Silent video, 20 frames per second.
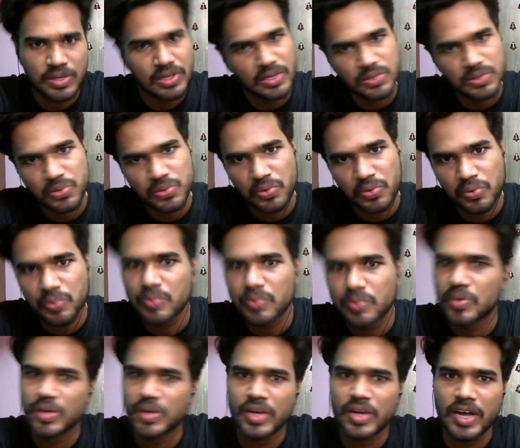So,
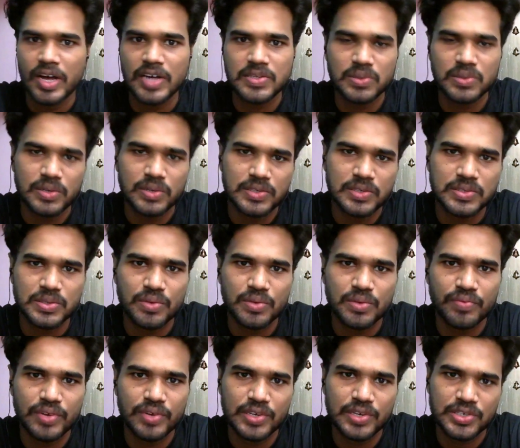as soon as you
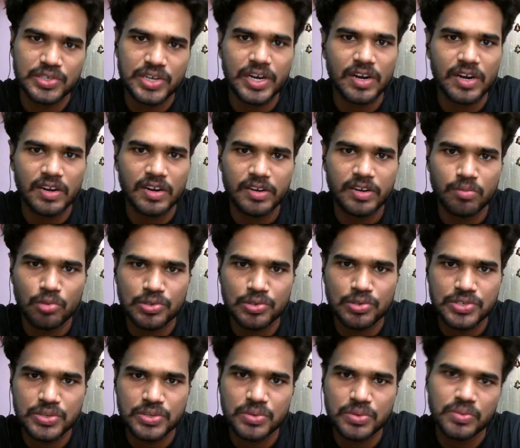finish Enderle and
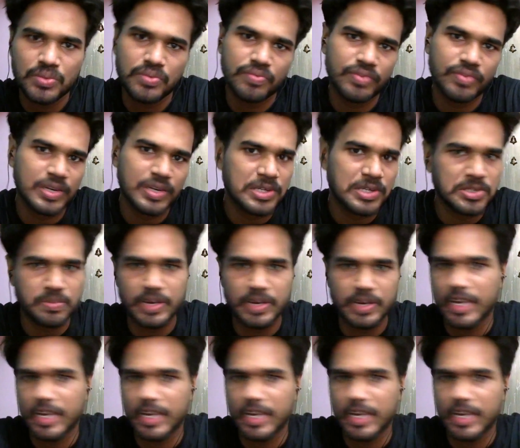Bronzino, finish medical